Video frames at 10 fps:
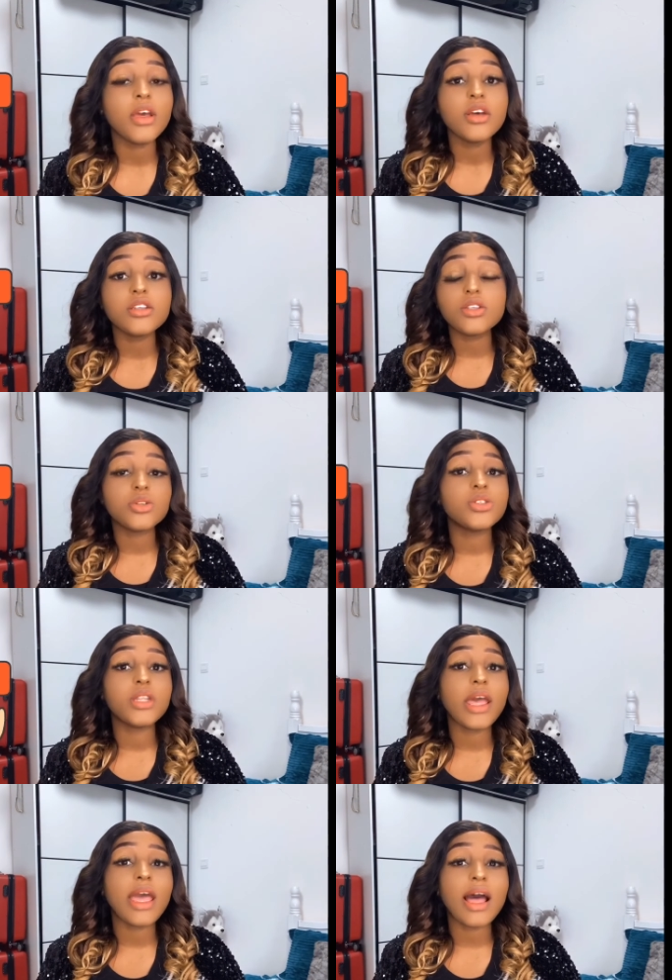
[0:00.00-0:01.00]
so
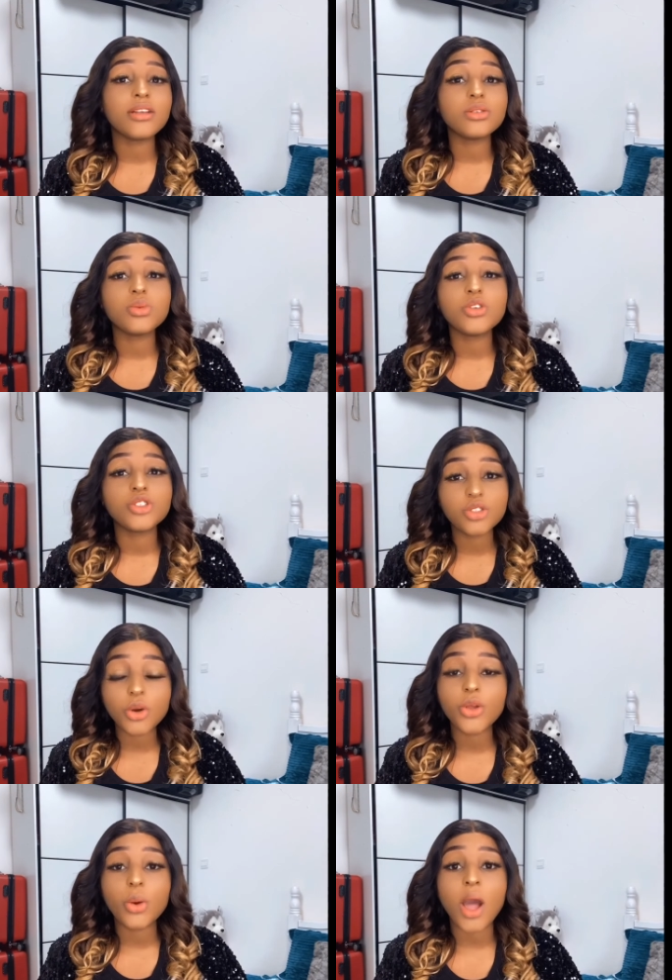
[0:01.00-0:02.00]
today i just want to show
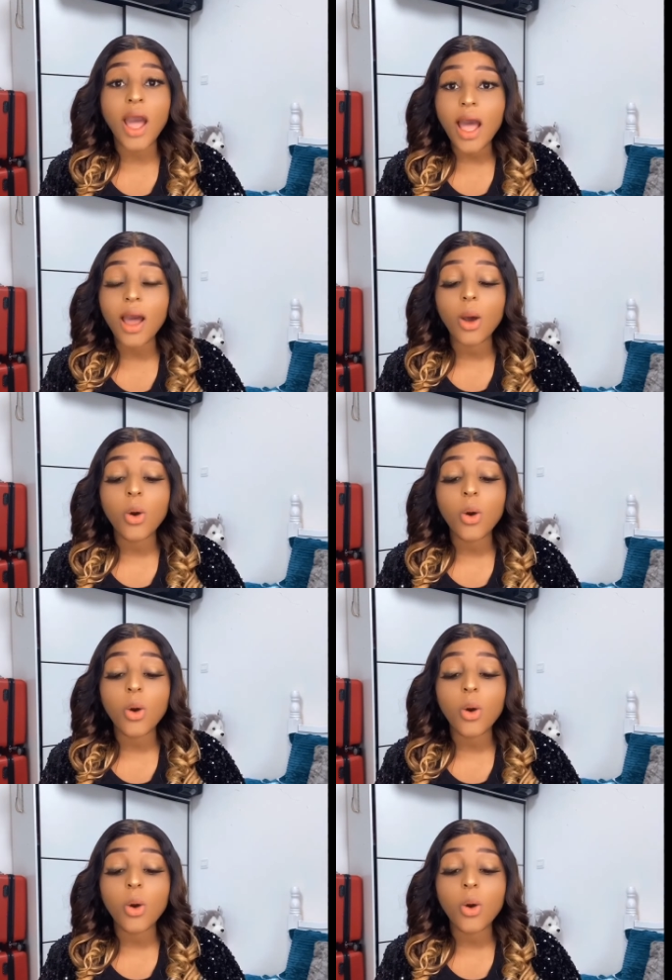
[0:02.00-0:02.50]
you how